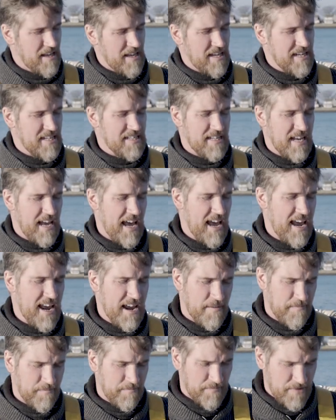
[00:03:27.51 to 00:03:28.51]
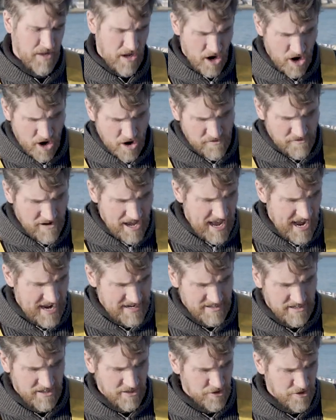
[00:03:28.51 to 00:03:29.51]
is a
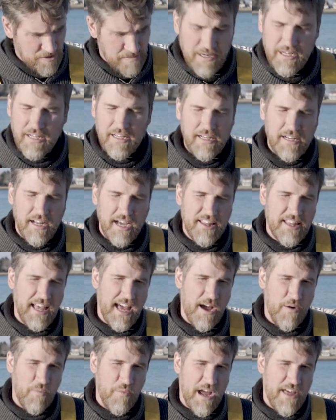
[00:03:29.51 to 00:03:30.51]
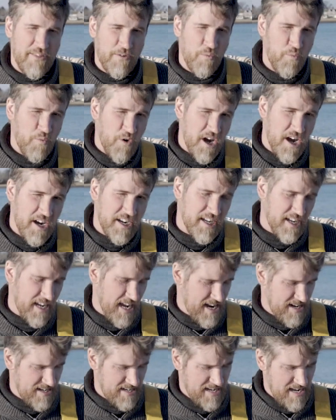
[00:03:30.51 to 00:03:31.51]
overhand loop like that, where the working
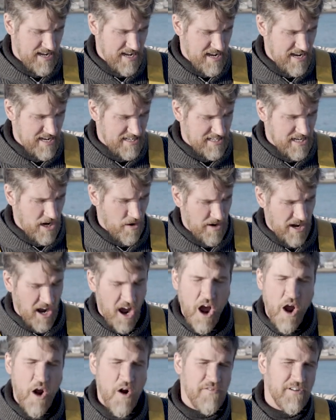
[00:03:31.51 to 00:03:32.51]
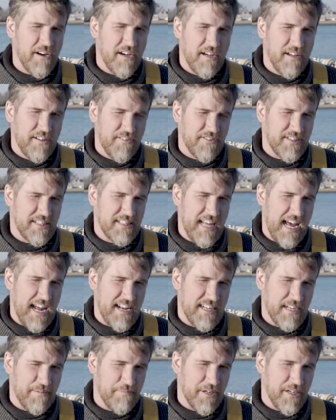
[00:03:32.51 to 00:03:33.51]
end is going over the
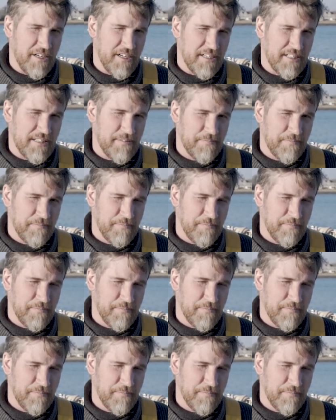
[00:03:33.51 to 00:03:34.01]
standing part.